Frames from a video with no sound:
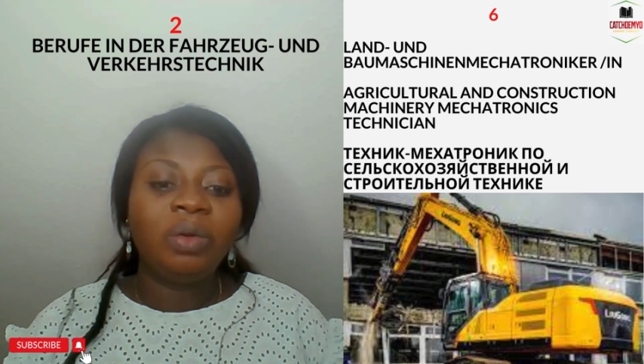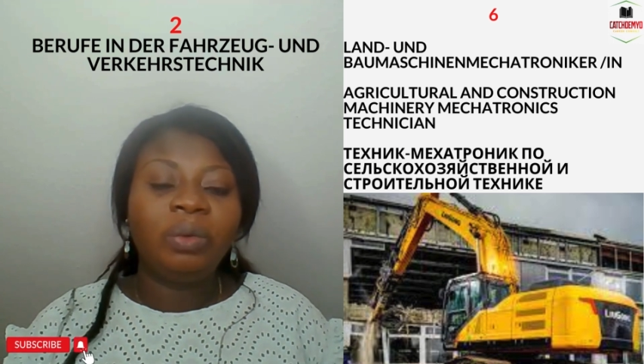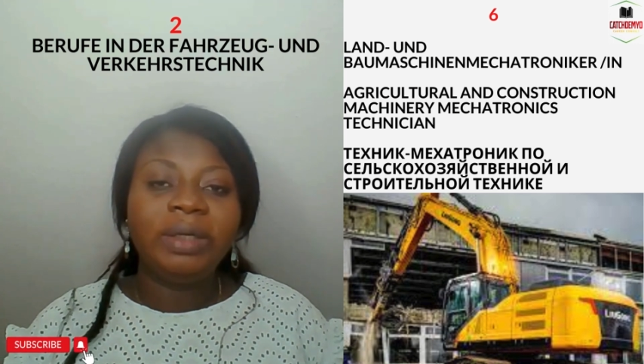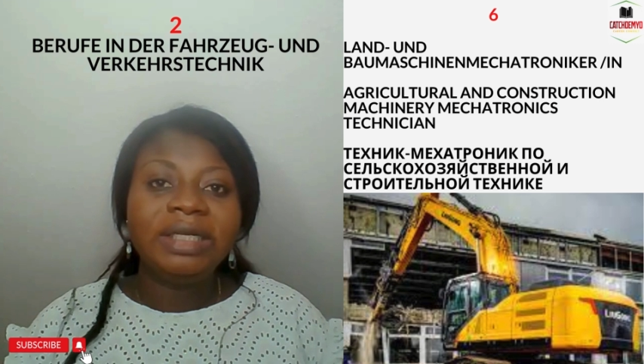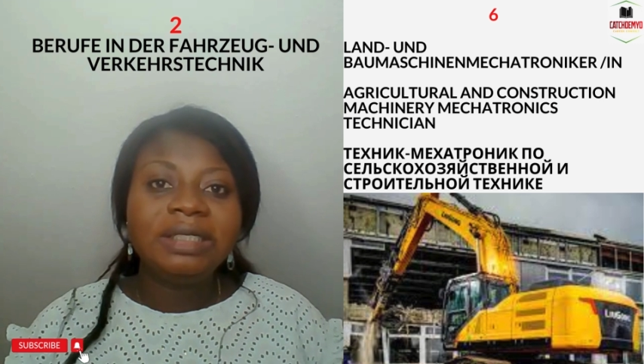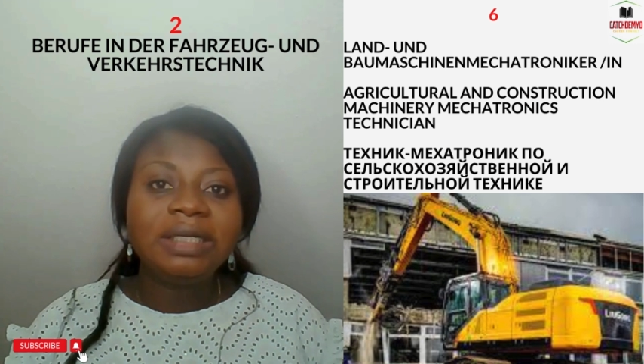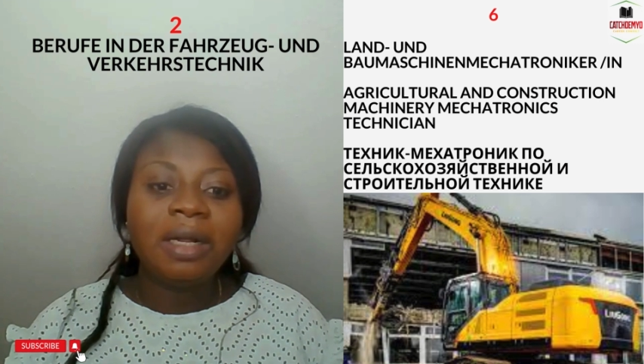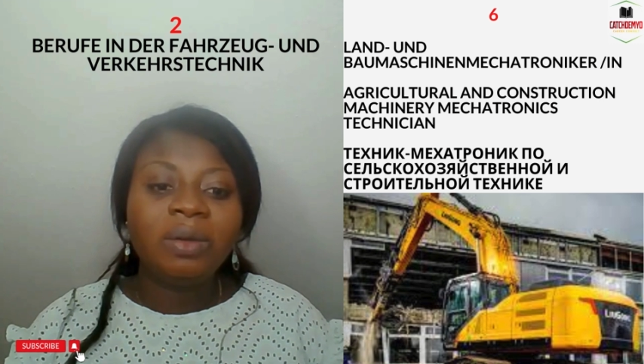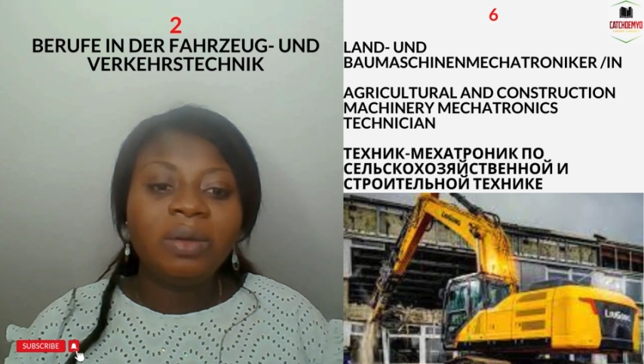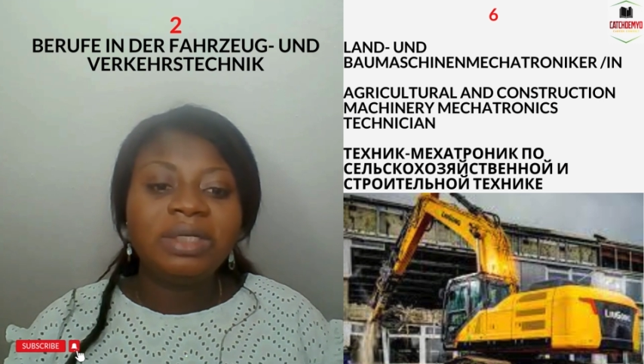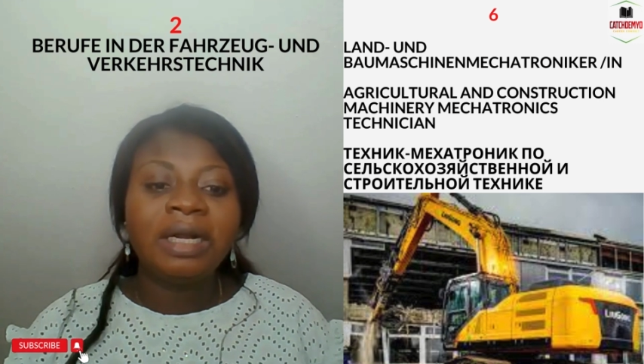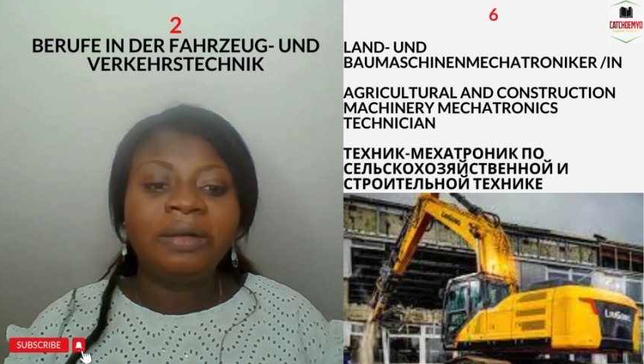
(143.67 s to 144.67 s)
or rent
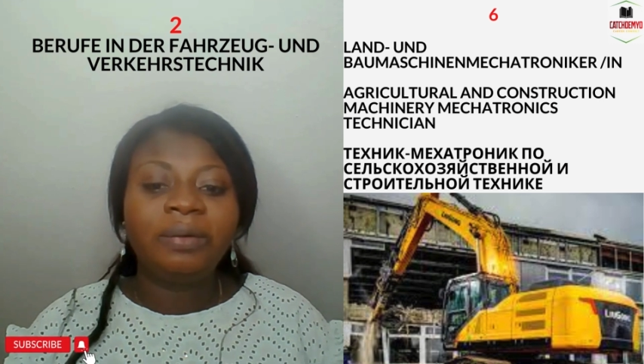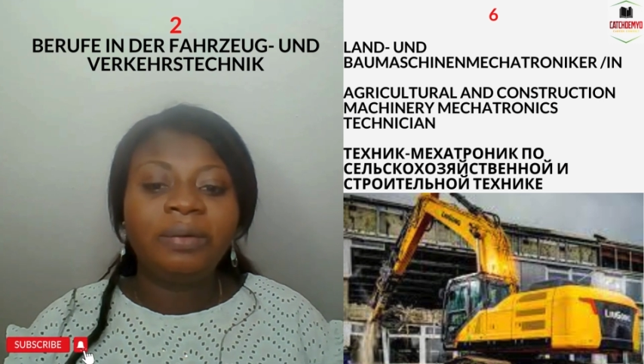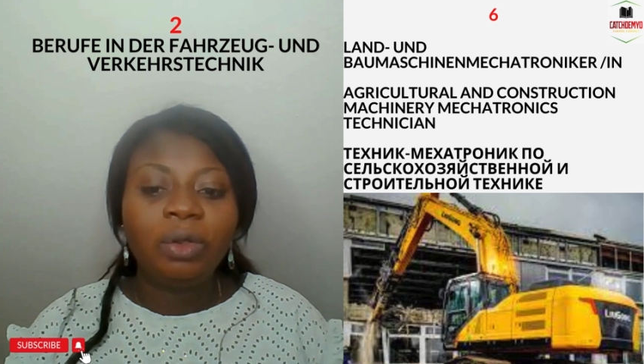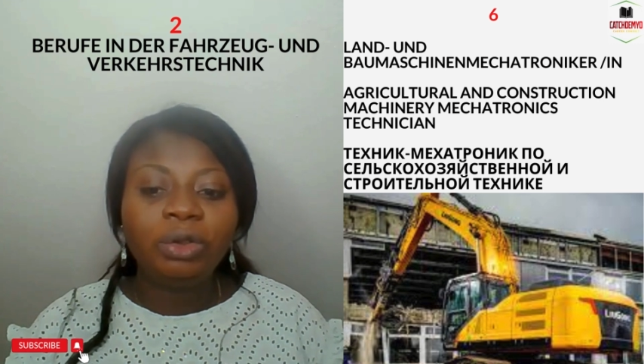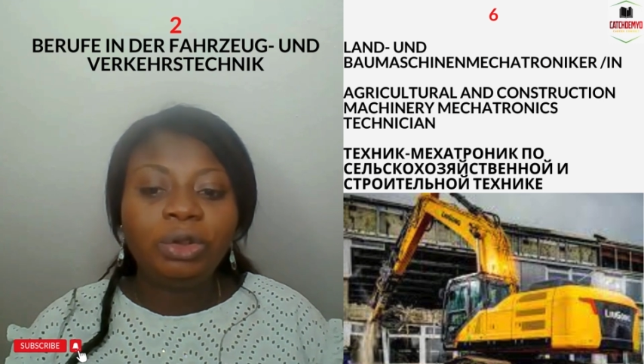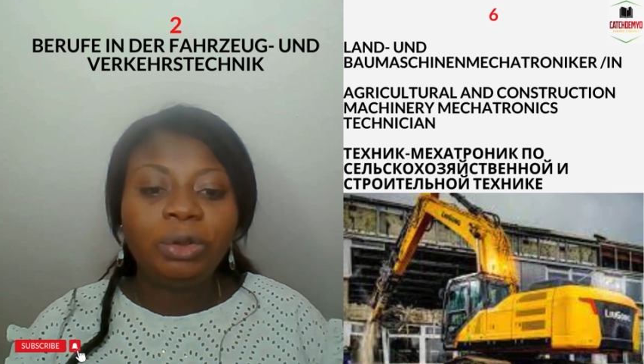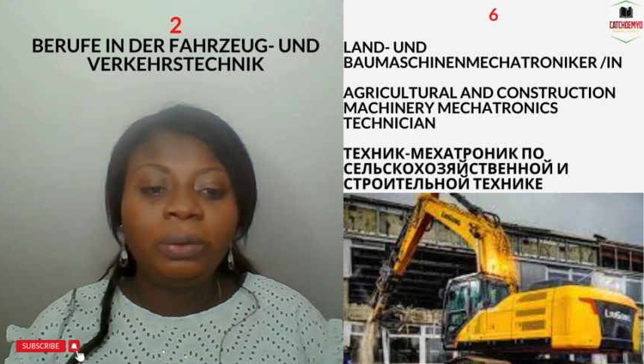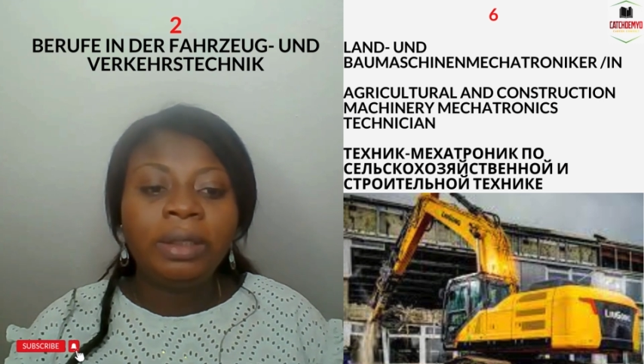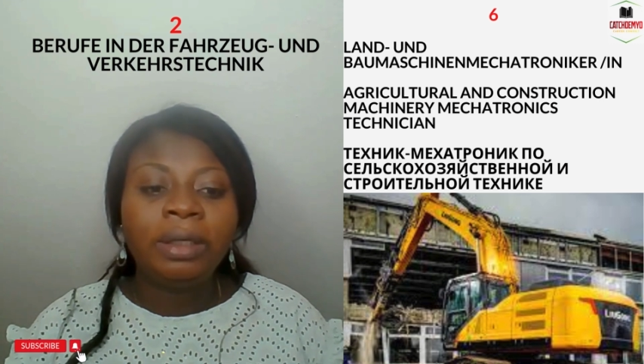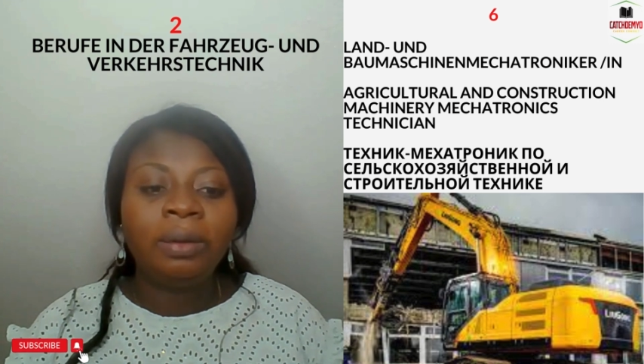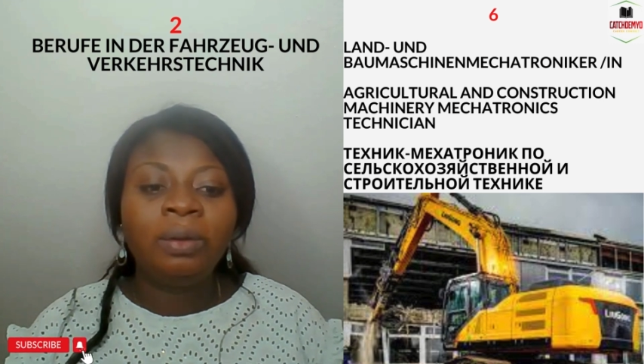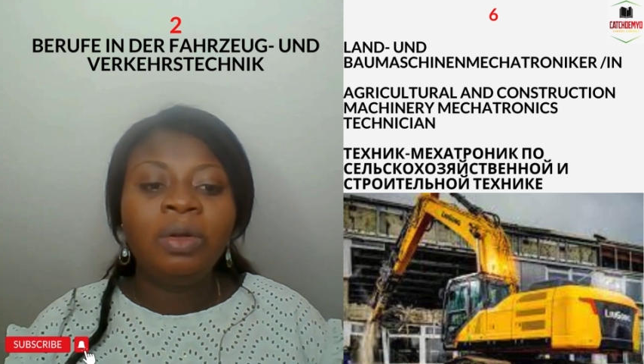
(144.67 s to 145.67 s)
out
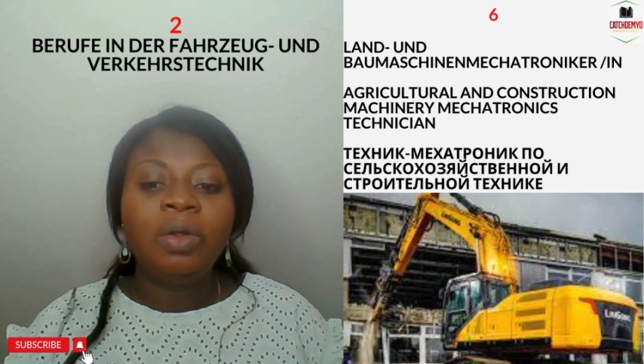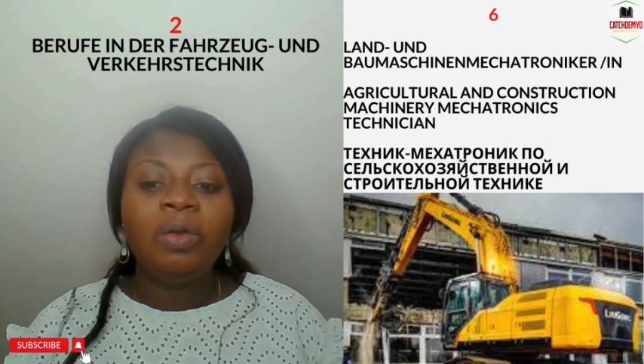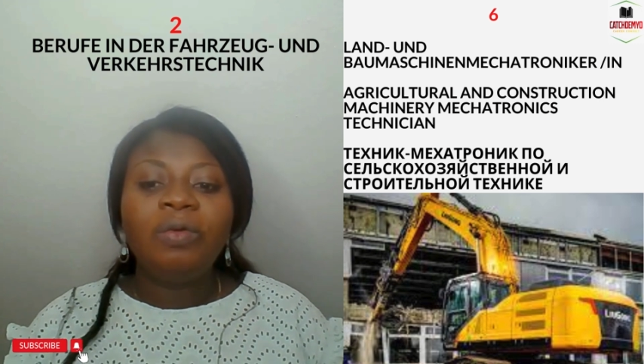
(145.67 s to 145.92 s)
agricultural,